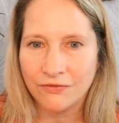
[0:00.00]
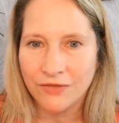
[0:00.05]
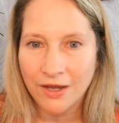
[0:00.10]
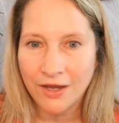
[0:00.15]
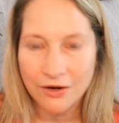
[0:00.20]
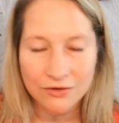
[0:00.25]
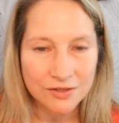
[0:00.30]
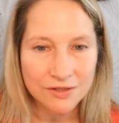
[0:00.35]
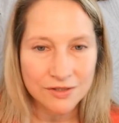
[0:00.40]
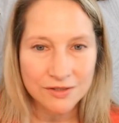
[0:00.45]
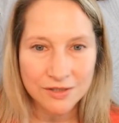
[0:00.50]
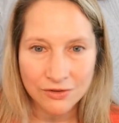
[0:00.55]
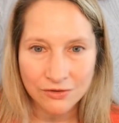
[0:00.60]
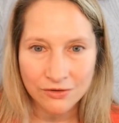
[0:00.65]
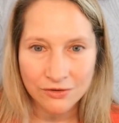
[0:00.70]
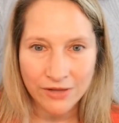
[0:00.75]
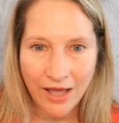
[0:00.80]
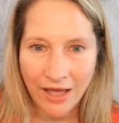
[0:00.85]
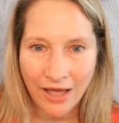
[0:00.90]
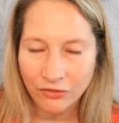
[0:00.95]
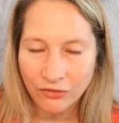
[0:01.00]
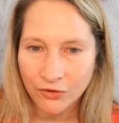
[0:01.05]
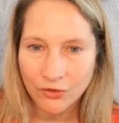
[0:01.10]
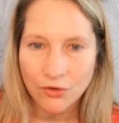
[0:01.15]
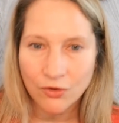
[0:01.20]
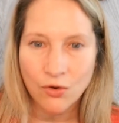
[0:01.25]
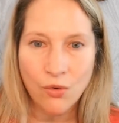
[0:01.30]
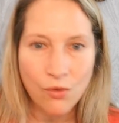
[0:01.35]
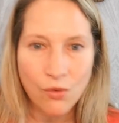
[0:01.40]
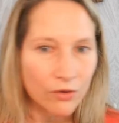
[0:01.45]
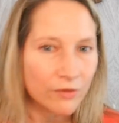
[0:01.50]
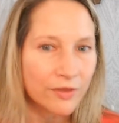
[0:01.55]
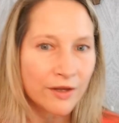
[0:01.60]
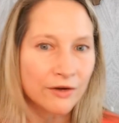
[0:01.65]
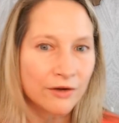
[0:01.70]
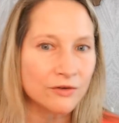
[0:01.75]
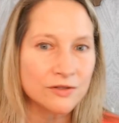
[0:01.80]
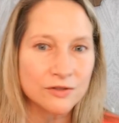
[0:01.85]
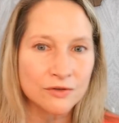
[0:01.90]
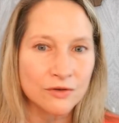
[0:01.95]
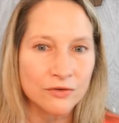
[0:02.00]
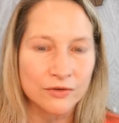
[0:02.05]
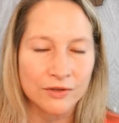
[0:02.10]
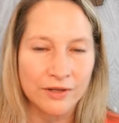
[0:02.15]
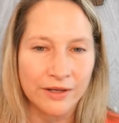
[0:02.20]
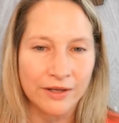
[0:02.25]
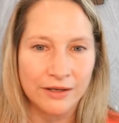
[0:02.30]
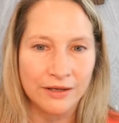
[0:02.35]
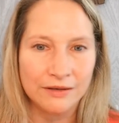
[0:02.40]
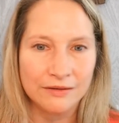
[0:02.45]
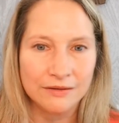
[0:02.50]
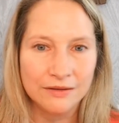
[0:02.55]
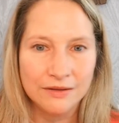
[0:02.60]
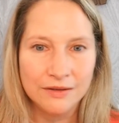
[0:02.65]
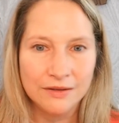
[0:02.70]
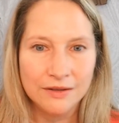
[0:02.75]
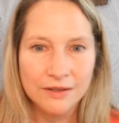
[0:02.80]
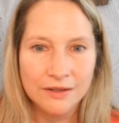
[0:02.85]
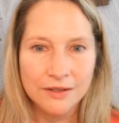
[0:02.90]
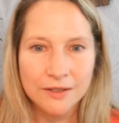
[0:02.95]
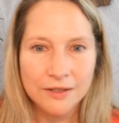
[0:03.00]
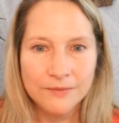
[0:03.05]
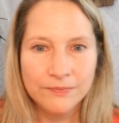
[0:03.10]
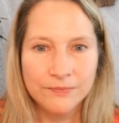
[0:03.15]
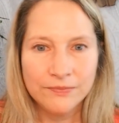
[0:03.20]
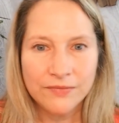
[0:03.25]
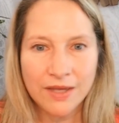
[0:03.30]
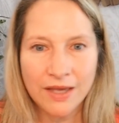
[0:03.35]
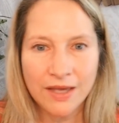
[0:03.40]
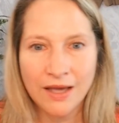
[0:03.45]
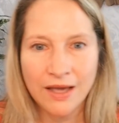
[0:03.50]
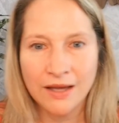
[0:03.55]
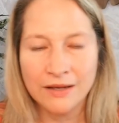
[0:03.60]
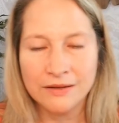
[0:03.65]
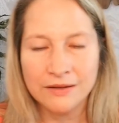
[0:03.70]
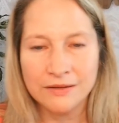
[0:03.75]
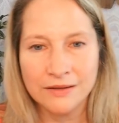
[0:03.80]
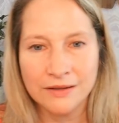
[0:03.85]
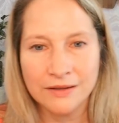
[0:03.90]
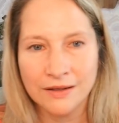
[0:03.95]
they are still at their core, they are still the light. And